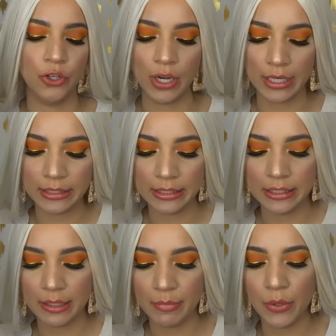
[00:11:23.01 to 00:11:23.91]
you guys to
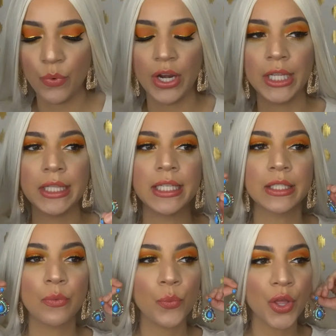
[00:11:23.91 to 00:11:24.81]
see me wearing
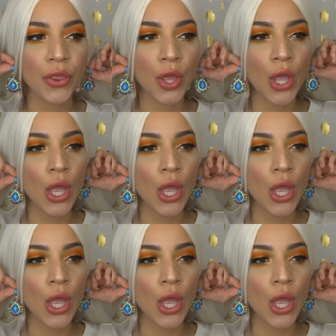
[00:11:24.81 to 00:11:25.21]
these with